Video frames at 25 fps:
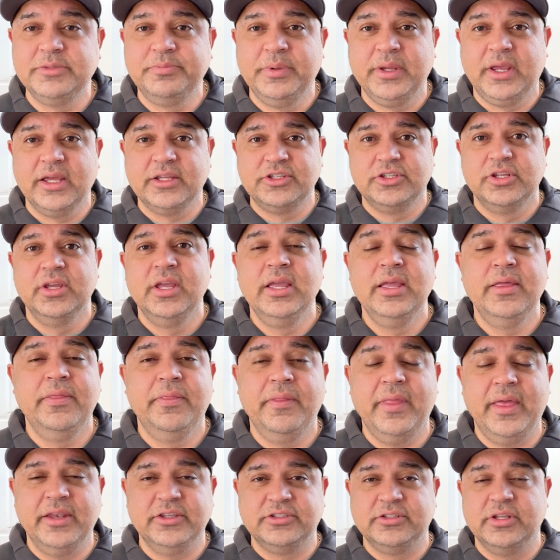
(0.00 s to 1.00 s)
because
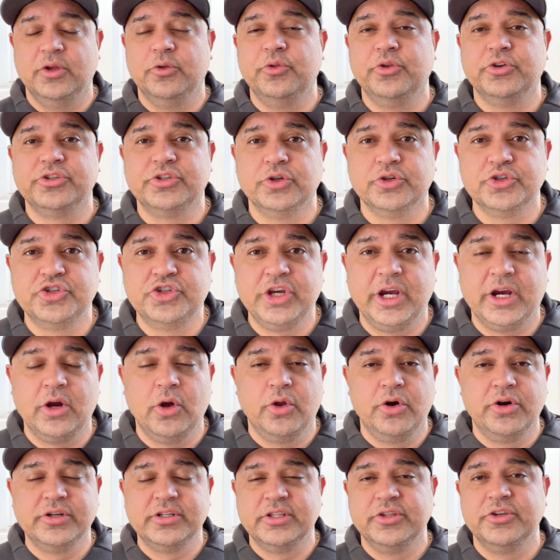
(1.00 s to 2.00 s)
there's no
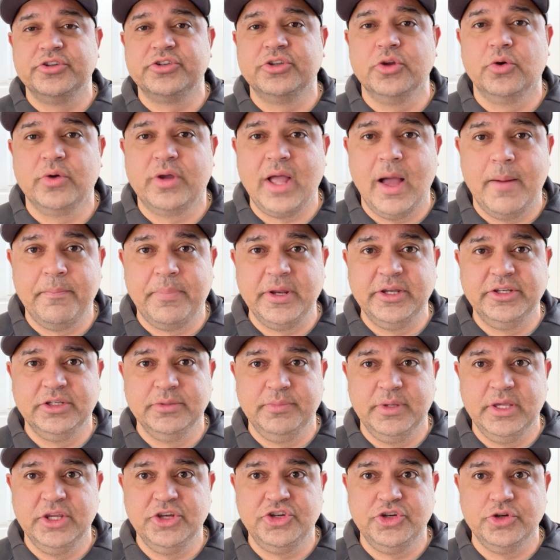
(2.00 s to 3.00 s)
shareholders and there's no company to
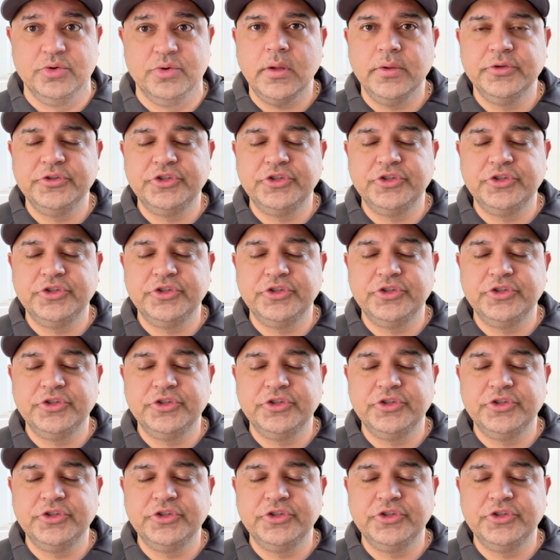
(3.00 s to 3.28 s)
be issued.